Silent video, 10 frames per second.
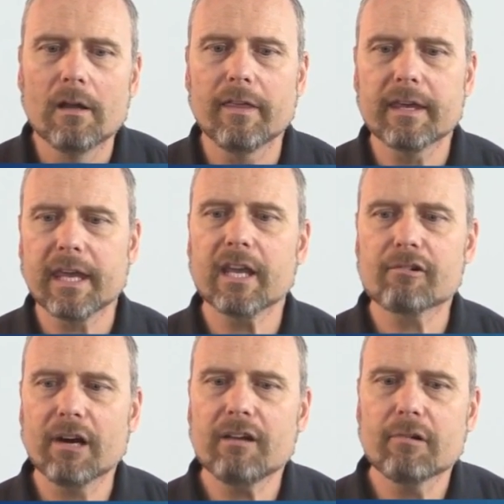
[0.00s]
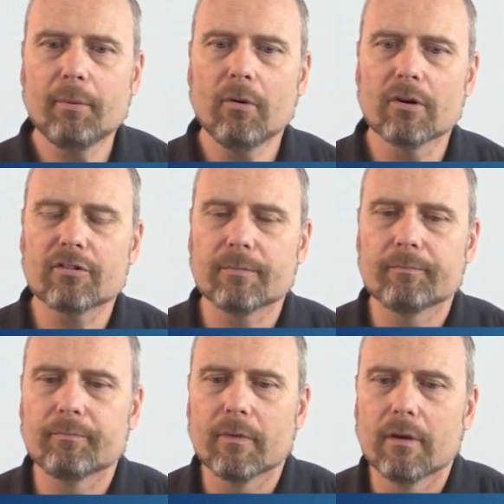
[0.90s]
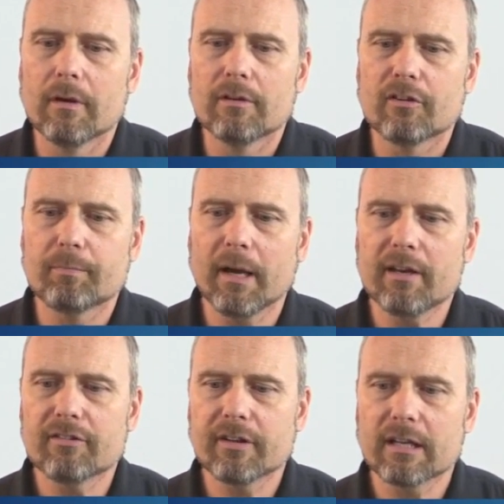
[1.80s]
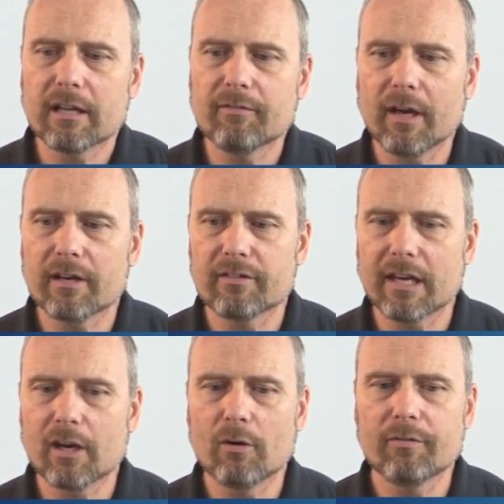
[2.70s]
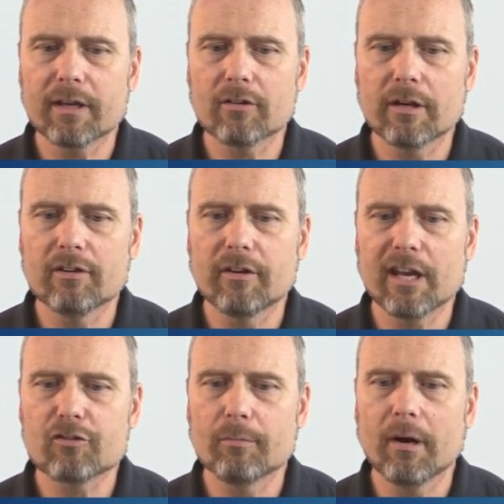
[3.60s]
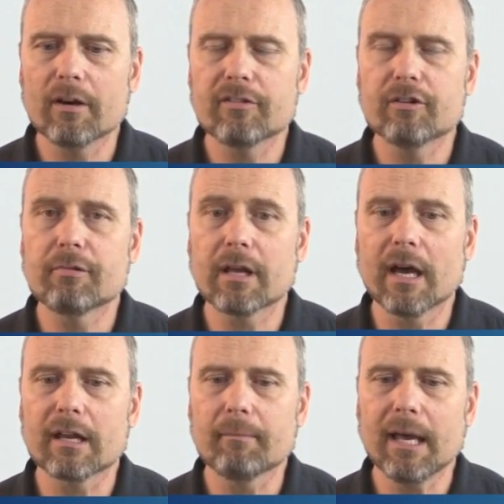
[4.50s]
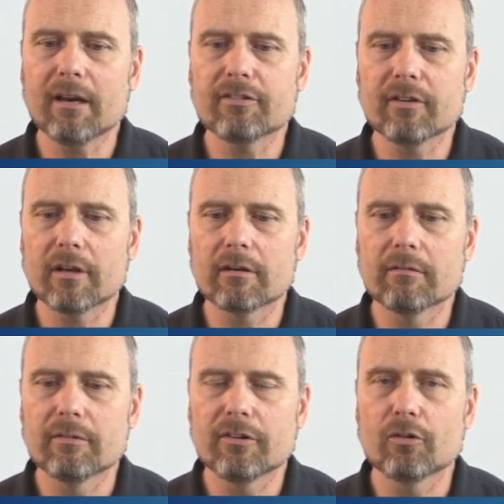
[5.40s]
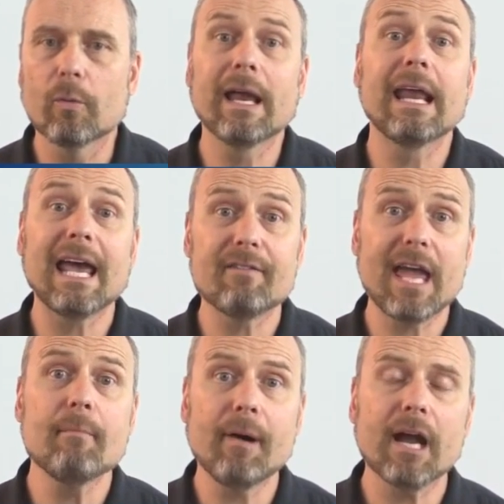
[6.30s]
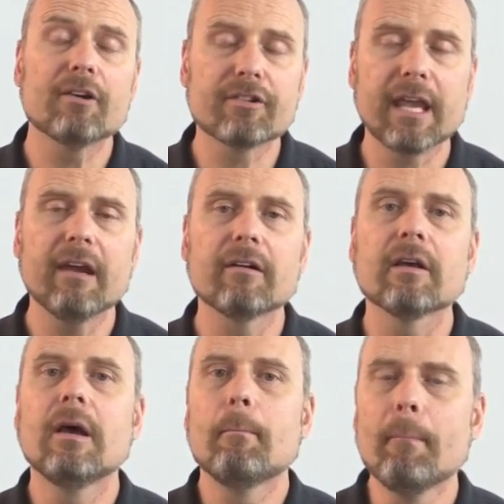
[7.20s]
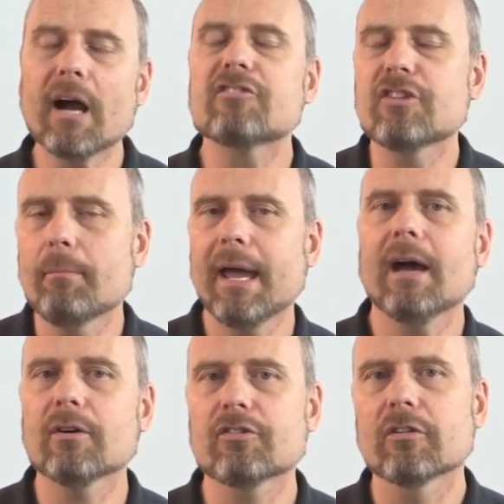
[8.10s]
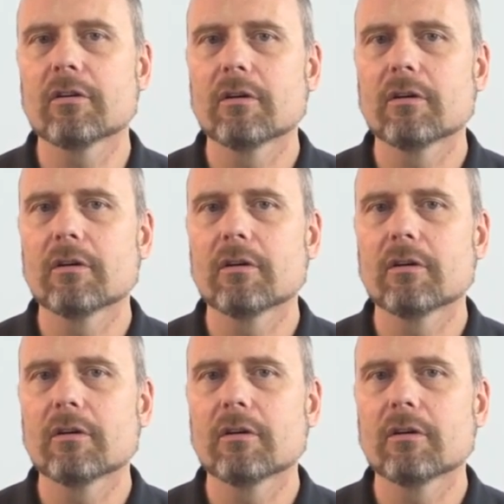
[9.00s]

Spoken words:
The King Crane report, despite its startling findings, had no effect on international policies regarding Palestine. Since when have empires cared much about